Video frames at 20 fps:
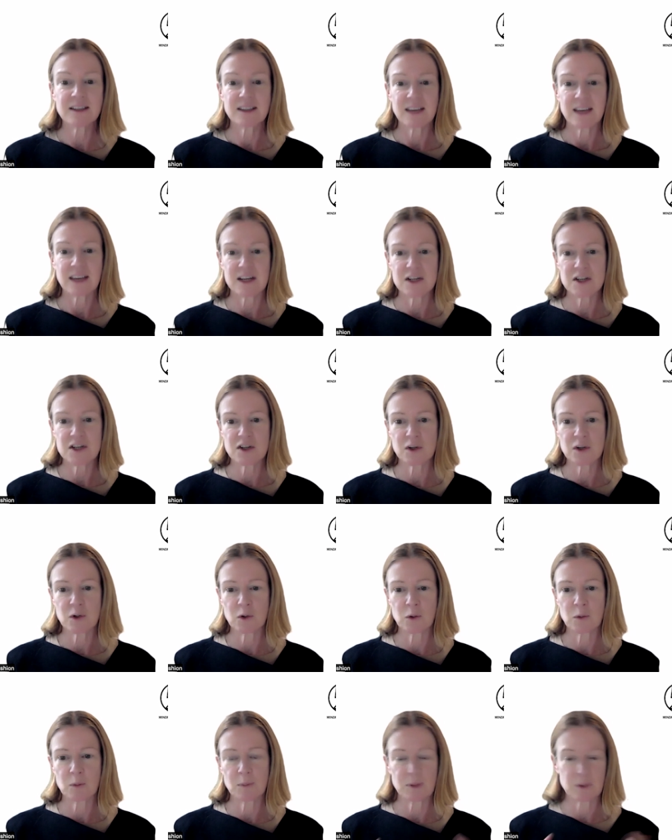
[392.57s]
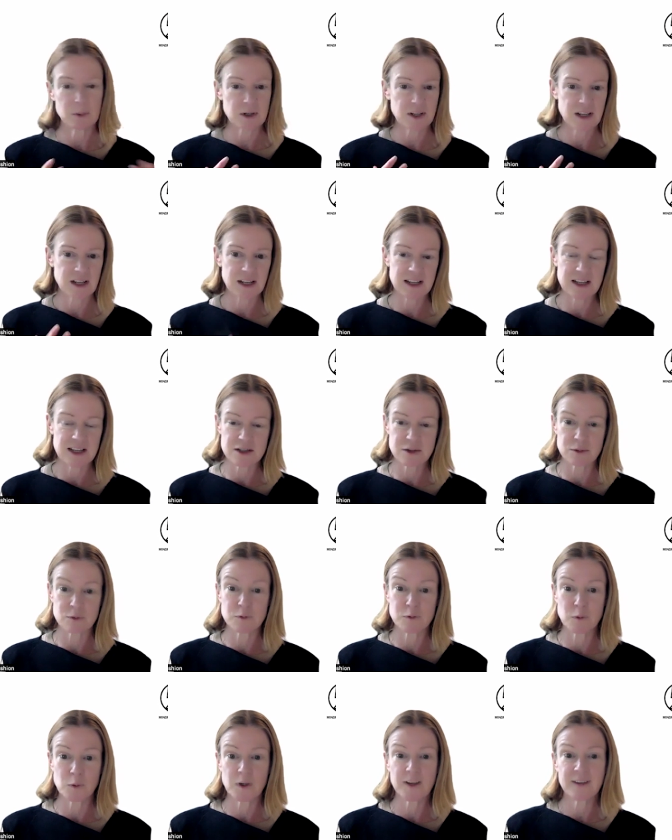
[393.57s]
and to build a collective
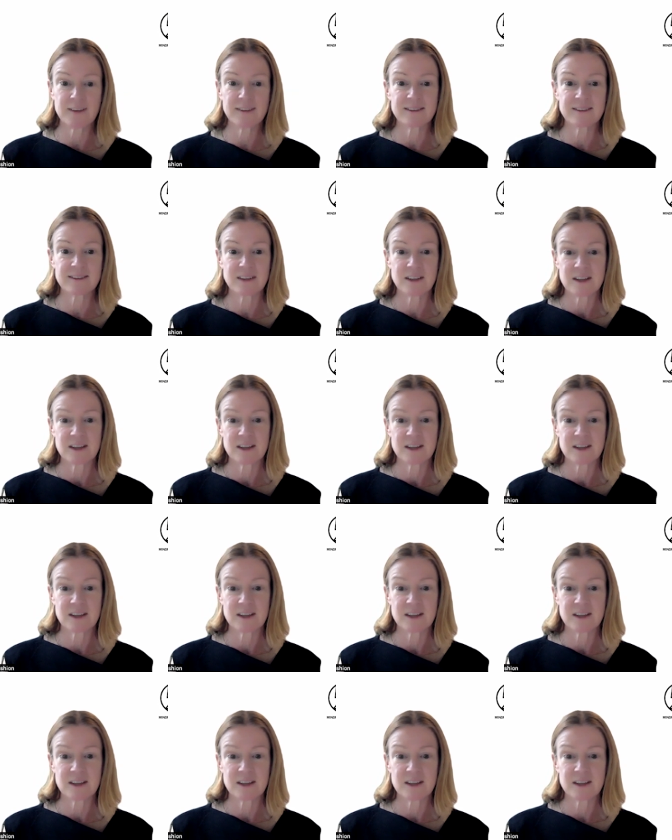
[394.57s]
voice,